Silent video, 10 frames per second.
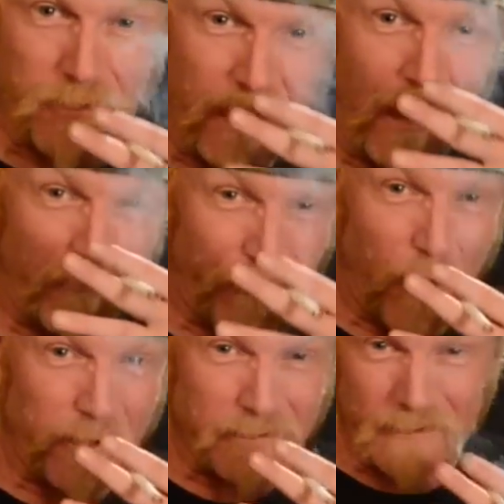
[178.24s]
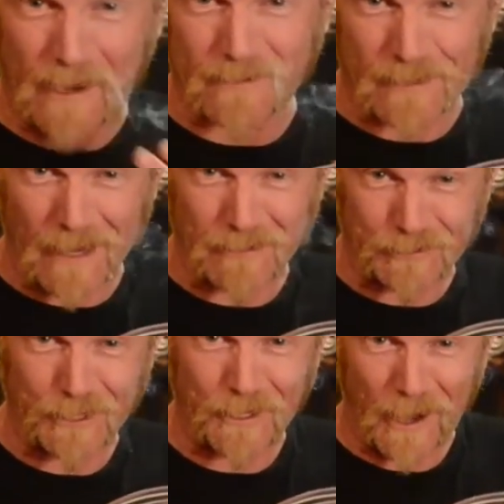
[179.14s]
you gotta fucking test that
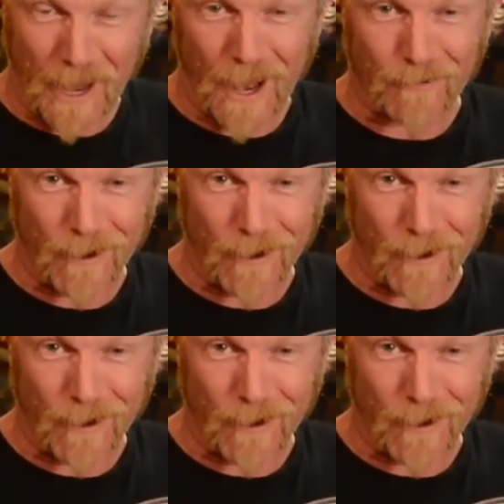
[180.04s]
shit out,